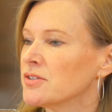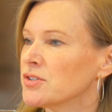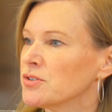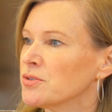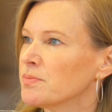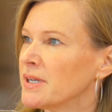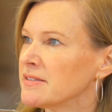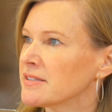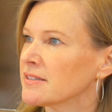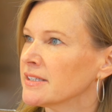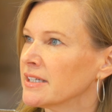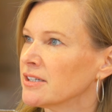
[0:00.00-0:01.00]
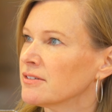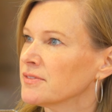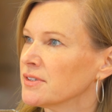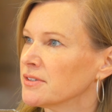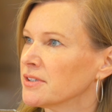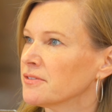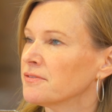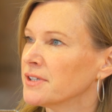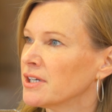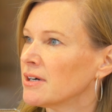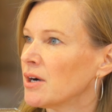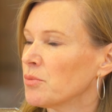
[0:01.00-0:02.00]
to basically interview you,
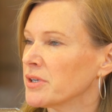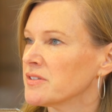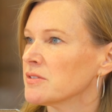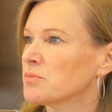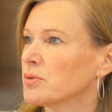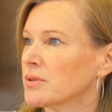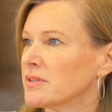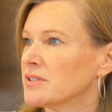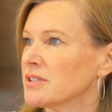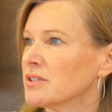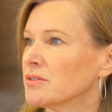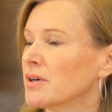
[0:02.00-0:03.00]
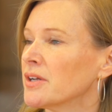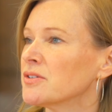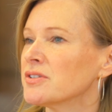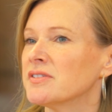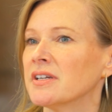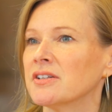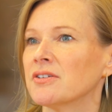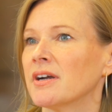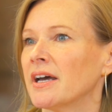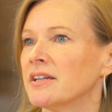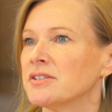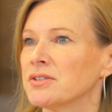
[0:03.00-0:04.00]
figure out what is important to you, understand your
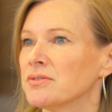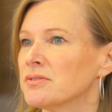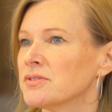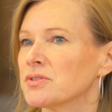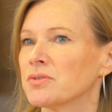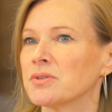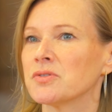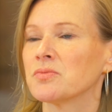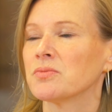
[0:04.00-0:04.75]
attitudes towards